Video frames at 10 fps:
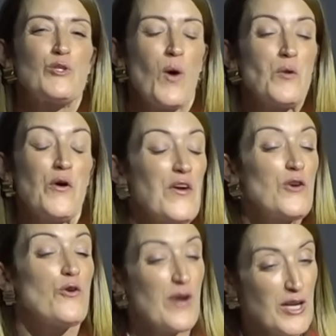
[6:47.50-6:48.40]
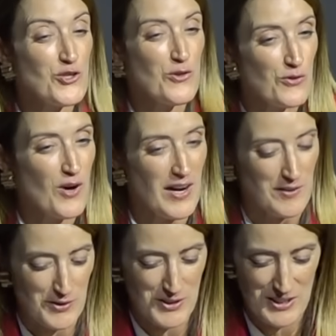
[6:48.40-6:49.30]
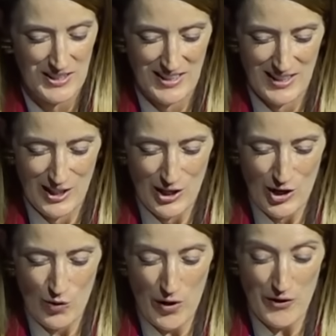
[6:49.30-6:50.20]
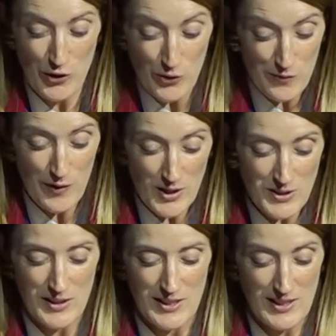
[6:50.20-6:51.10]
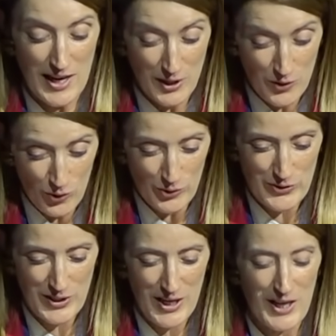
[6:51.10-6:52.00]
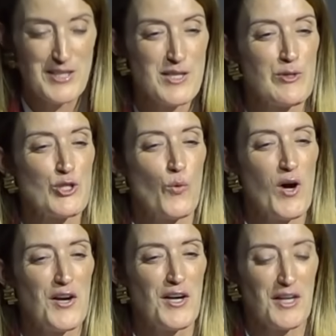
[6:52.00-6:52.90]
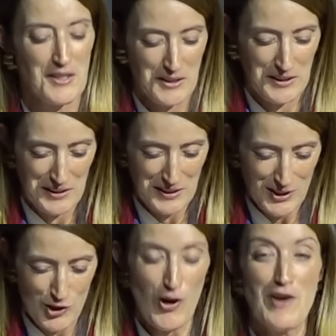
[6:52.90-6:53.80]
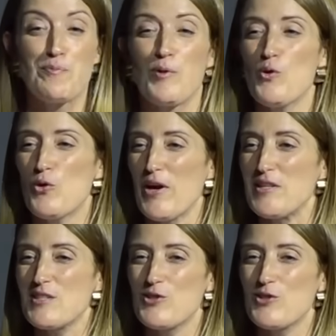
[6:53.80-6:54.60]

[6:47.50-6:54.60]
one where innovation thrives, where universities like yours here in Timișoara drive progress.